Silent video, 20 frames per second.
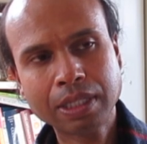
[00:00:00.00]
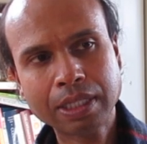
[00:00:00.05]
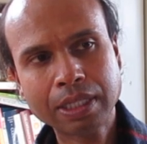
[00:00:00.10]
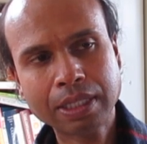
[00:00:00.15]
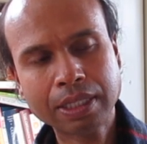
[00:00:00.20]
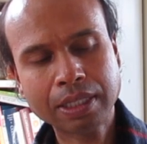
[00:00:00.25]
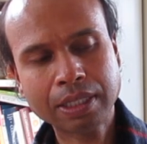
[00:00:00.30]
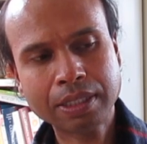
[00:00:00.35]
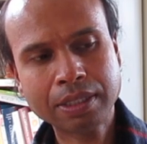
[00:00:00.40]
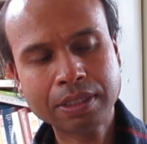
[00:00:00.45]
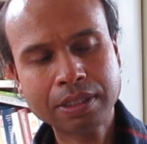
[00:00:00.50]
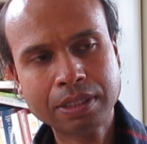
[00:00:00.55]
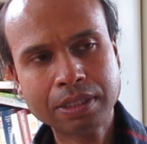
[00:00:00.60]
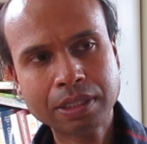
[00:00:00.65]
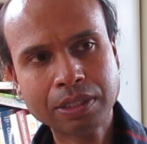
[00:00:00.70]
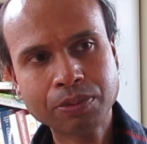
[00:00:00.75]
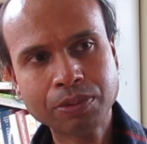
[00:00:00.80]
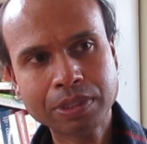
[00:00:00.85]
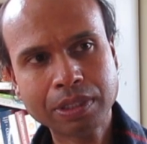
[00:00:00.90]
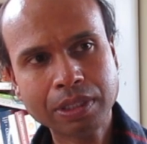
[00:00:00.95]
and
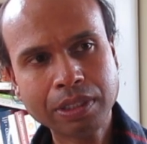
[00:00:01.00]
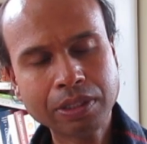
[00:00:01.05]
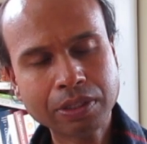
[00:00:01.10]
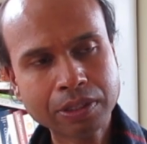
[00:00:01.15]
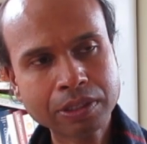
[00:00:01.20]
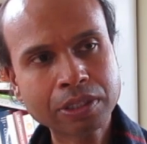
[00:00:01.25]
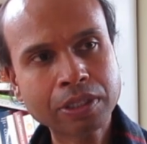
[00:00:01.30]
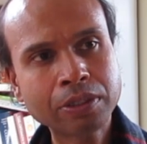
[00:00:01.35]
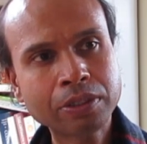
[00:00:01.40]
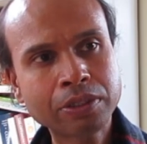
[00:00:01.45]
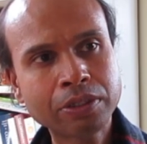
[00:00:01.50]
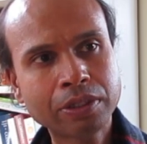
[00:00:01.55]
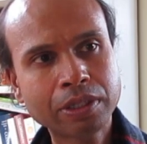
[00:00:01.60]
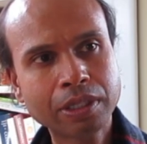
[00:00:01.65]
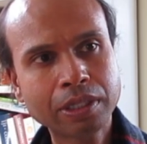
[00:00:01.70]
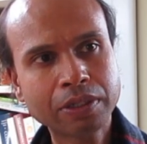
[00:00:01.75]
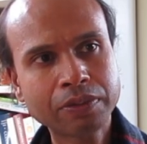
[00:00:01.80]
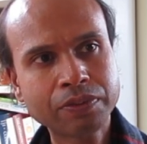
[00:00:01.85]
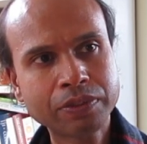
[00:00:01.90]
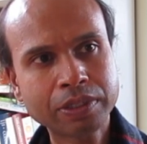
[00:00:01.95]
I was, you know, I told her I
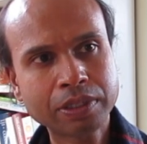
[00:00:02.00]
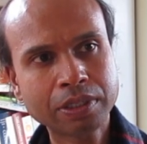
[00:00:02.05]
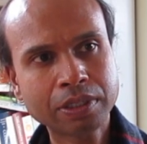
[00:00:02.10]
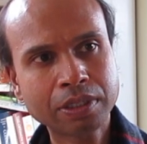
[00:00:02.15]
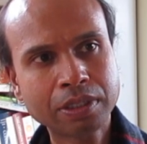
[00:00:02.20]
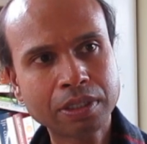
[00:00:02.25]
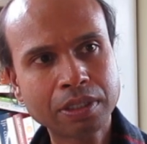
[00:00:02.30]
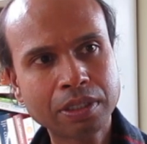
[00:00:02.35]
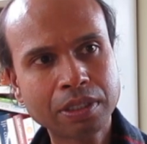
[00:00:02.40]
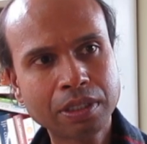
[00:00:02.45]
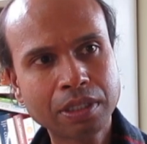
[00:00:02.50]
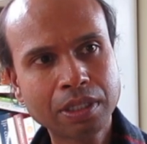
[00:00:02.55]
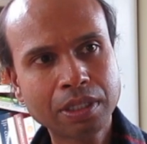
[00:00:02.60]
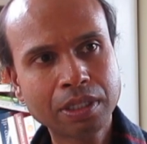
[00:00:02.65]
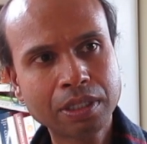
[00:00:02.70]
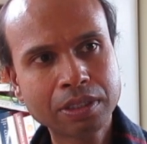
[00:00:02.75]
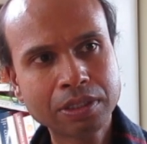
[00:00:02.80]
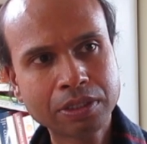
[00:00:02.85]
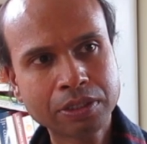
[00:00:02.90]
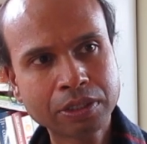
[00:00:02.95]
loved her
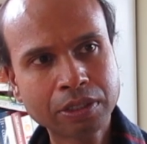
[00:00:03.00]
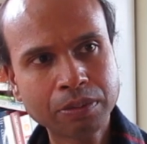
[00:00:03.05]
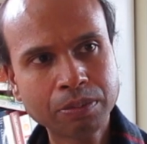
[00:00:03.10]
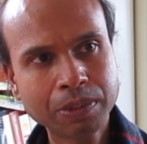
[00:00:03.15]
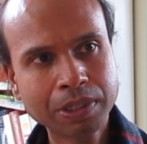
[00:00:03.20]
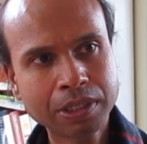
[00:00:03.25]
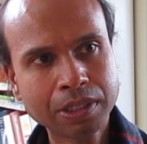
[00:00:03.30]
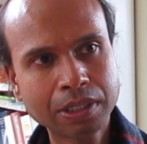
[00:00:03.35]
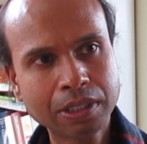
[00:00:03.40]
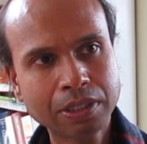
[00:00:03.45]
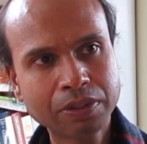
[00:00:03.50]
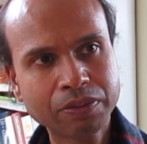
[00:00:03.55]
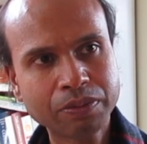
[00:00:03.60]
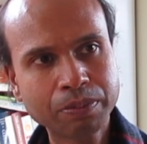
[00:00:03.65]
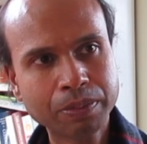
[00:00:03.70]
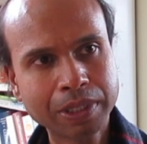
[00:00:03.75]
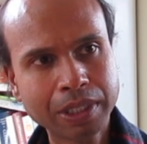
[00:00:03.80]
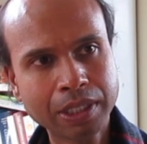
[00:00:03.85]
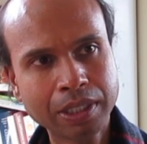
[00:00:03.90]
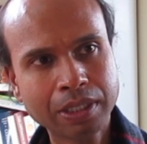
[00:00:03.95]
she told me she loved
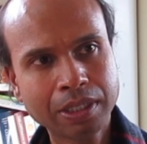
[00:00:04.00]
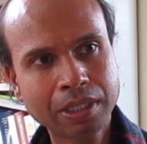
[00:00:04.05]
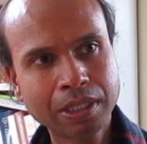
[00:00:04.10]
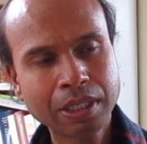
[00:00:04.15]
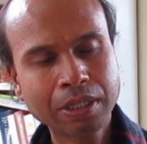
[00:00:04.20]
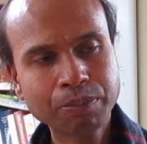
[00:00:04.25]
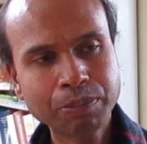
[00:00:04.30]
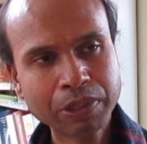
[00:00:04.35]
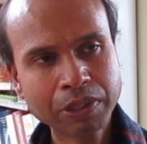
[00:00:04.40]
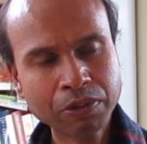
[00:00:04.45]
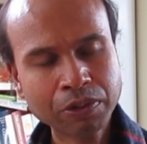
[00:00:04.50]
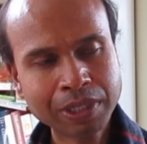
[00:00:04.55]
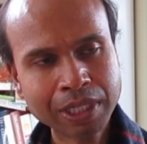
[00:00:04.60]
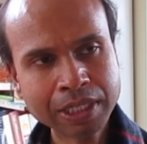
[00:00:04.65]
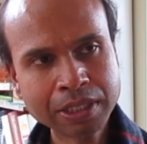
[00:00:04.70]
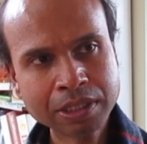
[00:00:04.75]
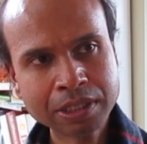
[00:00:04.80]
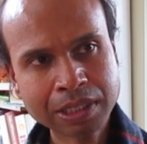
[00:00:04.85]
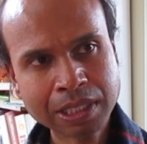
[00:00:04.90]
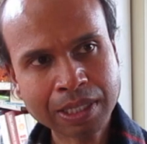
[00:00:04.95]
me, but the
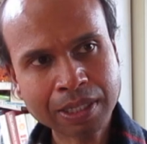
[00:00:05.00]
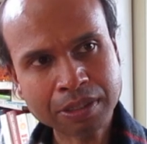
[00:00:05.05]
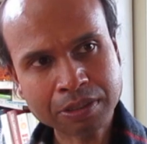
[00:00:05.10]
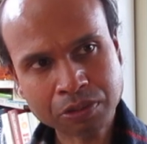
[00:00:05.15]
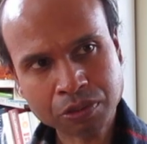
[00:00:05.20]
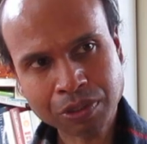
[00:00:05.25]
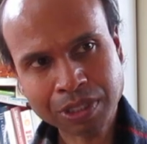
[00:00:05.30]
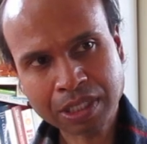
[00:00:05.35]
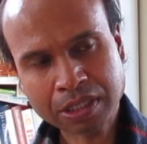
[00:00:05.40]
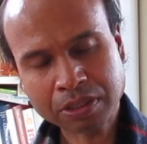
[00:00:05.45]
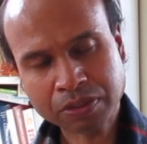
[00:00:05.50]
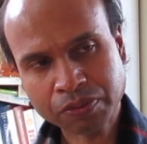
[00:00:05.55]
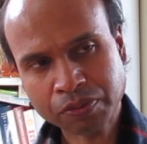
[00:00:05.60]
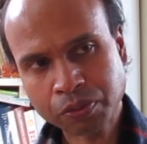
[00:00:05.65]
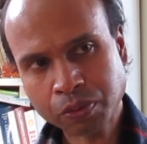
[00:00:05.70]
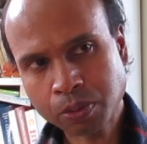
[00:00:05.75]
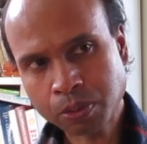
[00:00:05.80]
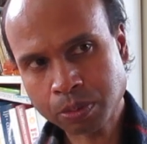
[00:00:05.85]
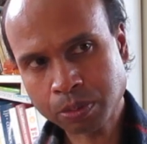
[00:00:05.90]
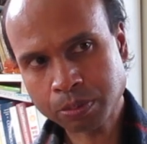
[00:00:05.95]
relationship had
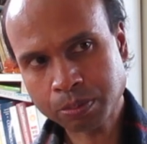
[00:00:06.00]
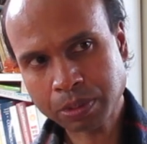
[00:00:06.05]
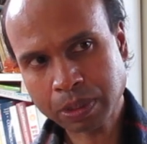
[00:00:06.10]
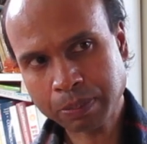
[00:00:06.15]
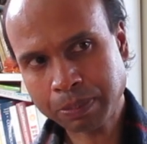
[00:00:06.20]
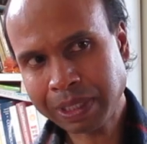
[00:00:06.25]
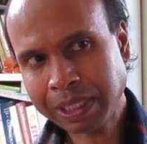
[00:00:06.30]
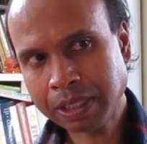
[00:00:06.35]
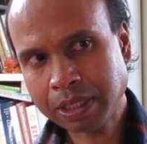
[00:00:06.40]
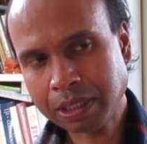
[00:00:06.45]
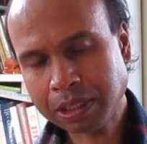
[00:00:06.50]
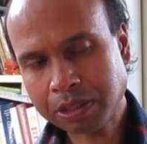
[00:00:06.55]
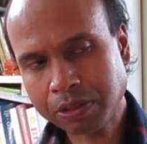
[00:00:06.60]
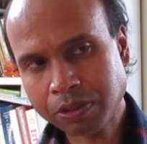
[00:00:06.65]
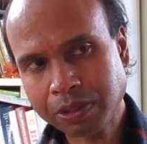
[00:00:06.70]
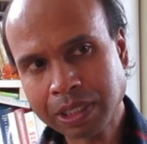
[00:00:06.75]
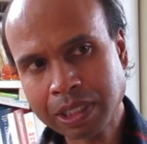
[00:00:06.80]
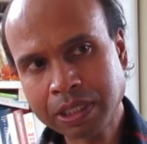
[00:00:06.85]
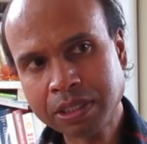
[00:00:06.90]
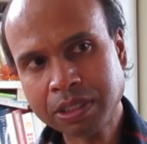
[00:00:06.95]
transformed by making the
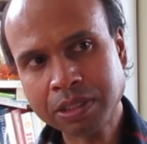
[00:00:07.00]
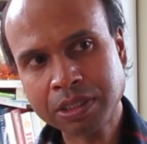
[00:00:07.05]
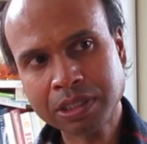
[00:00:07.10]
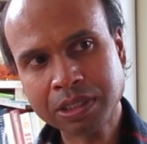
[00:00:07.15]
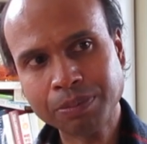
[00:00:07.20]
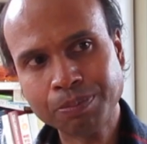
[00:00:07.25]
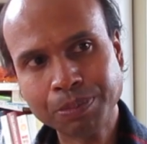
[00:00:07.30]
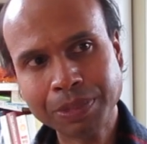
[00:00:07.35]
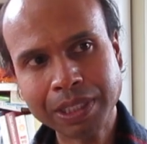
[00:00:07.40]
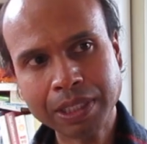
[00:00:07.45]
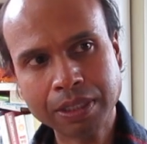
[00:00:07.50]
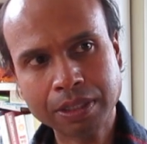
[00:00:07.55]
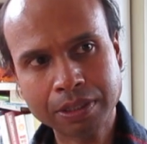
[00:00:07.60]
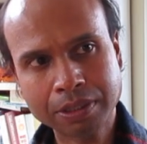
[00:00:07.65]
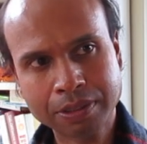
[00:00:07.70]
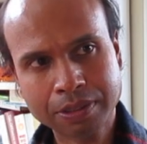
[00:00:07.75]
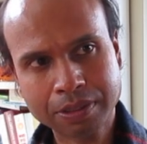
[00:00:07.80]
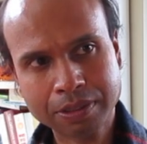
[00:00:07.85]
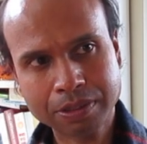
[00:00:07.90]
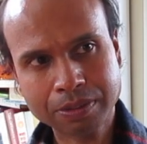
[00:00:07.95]
relationship
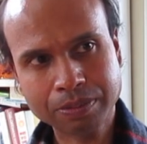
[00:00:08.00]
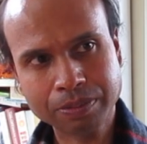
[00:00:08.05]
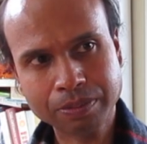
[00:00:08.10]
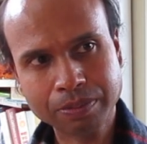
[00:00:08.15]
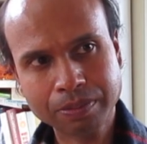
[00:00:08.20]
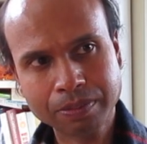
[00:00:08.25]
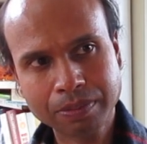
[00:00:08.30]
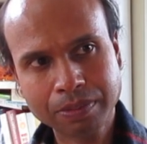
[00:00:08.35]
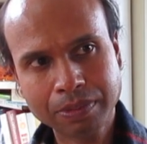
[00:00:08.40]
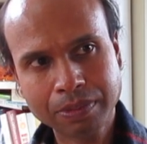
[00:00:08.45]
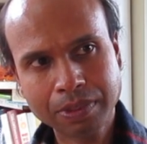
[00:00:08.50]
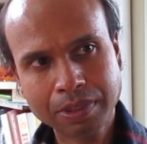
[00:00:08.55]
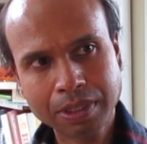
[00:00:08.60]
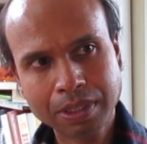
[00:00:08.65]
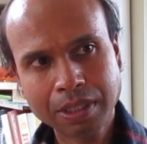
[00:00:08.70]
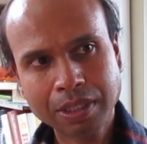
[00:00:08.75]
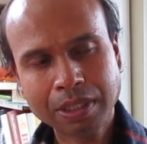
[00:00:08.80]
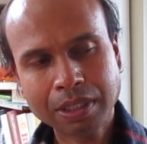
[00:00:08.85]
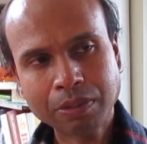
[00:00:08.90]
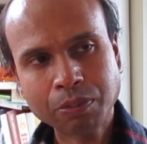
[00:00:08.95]
meaningless.
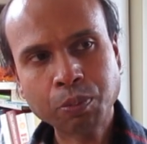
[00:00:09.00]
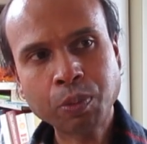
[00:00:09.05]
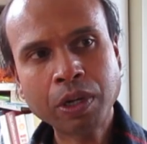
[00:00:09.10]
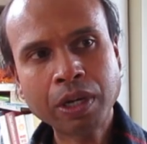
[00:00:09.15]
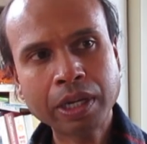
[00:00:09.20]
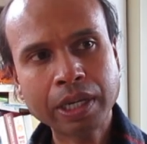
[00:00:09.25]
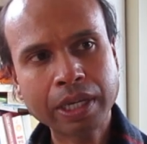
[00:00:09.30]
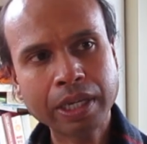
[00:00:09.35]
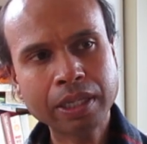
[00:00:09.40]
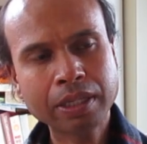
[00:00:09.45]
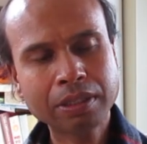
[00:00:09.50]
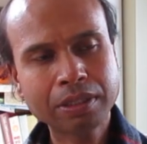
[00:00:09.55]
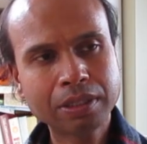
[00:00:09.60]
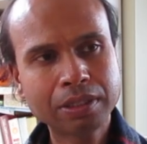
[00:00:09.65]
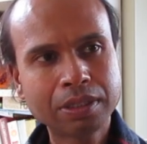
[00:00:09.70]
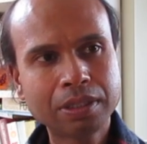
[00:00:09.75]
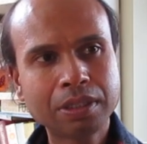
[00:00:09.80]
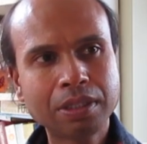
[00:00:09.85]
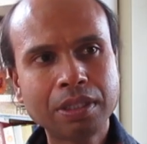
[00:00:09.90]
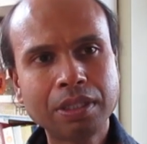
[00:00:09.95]
Why?
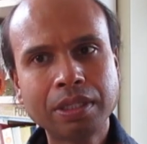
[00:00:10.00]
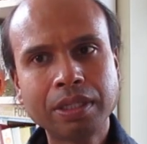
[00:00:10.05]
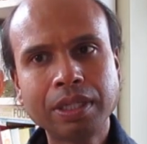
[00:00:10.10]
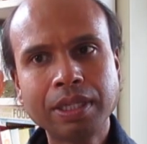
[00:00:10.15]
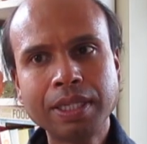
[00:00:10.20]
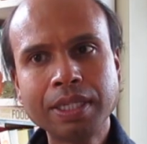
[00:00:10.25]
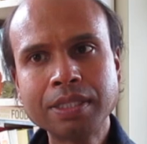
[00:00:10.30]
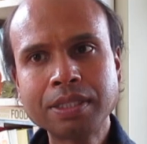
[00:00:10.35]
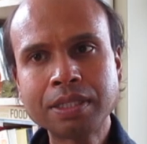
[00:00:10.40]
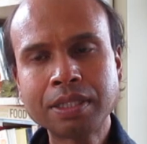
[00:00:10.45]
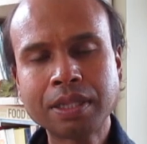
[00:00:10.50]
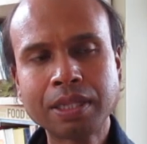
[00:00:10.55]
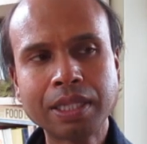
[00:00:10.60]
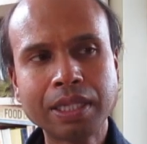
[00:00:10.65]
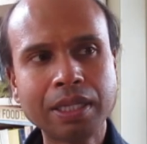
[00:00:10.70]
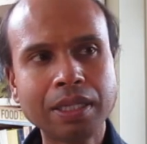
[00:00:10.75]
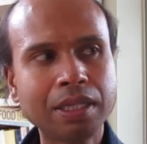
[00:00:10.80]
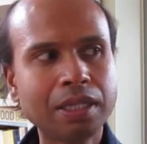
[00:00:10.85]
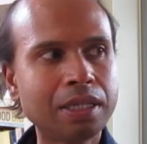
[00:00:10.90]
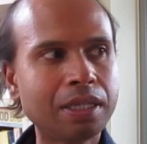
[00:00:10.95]
Here's the
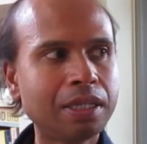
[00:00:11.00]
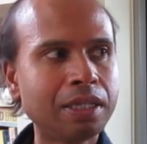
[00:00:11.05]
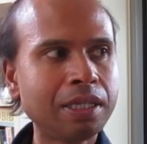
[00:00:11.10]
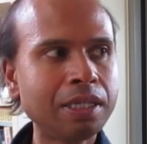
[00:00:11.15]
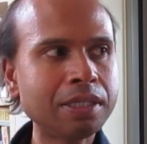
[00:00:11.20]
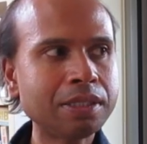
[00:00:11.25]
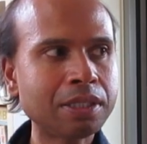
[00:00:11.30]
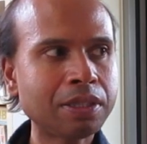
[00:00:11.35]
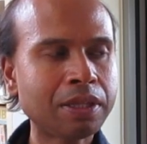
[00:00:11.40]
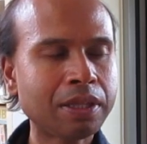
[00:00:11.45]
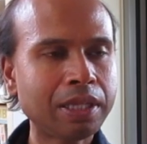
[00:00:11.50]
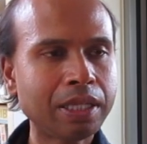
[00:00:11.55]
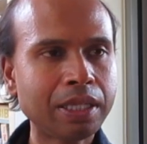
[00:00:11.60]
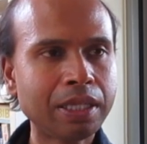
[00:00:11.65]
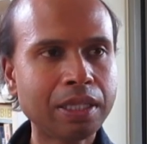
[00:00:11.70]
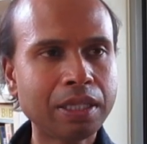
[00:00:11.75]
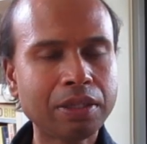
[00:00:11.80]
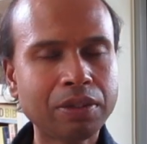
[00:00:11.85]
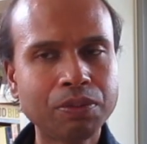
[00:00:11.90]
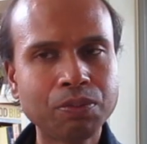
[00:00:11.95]
thing. Here's the
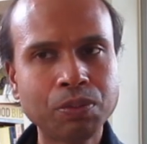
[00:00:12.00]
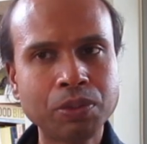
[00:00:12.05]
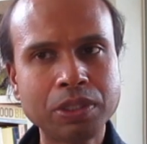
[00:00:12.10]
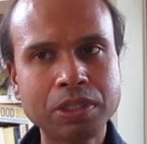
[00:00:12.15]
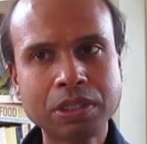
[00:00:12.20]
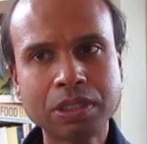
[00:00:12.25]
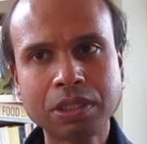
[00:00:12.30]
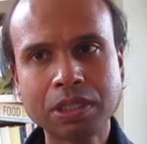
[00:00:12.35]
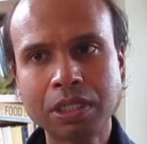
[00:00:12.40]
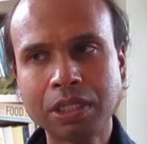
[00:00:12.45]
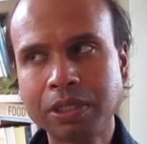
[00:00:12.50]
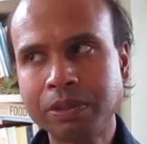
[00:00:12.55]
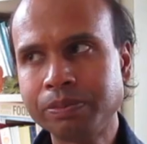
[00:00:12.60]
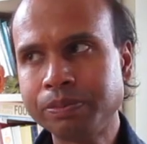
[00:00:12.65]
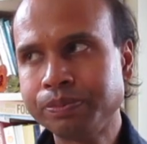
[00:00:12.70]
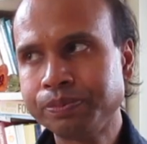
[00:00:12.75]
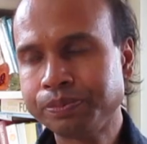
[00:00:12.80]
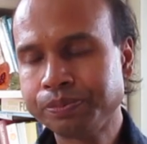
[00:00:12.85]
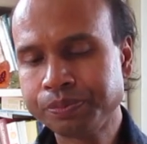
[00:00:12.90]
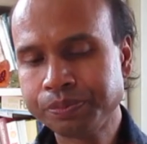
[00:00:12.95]
thing which.
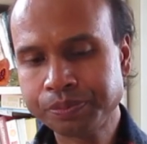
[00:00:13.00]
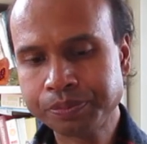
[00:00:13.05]
Um,